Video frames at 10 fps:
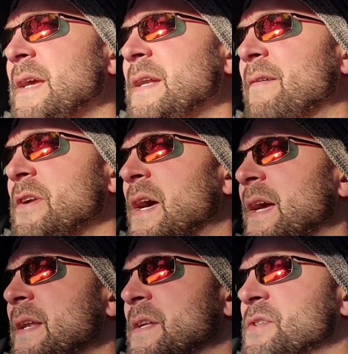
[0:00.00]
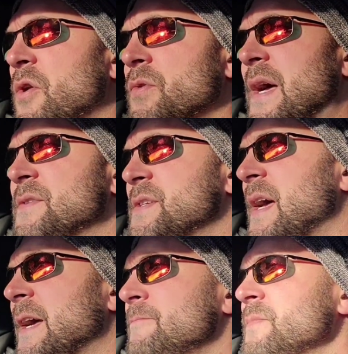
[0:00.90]
in every night and it's cold
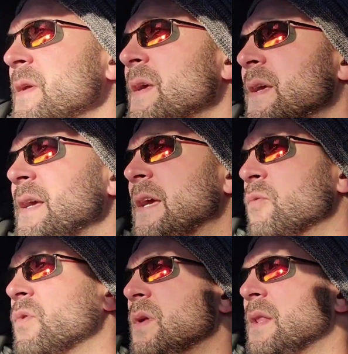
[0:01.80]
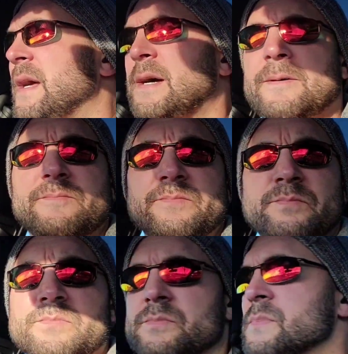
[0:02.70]
outside, it will um,
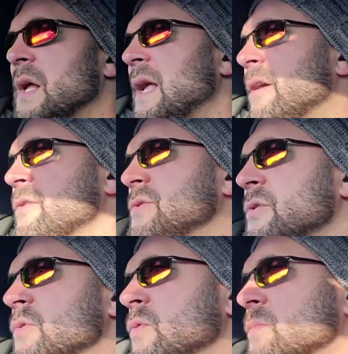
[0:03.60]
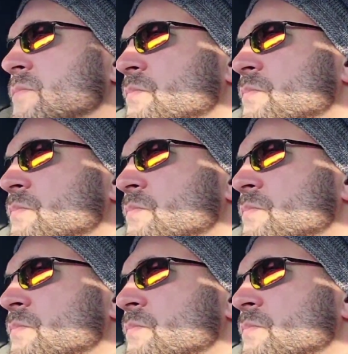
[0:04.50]
allow you to